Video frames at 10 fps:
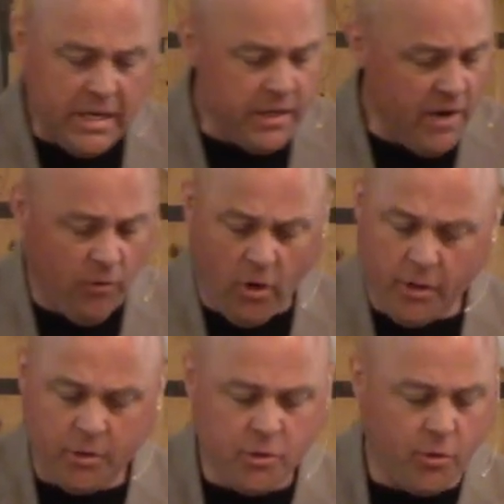It never
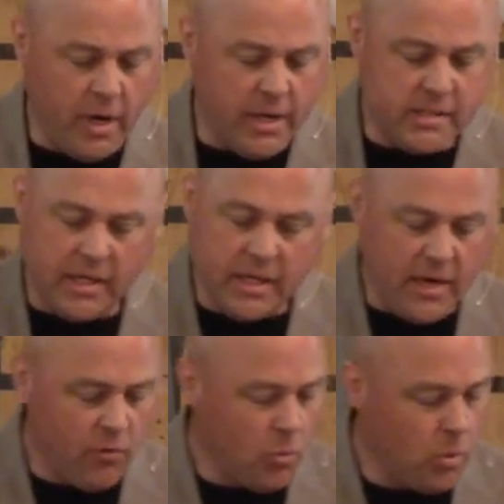honored Christ, it
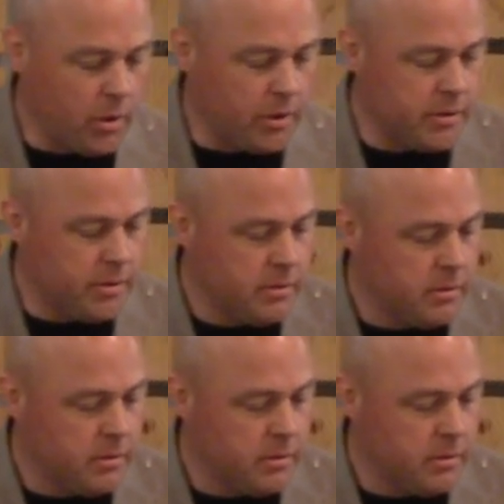never worked.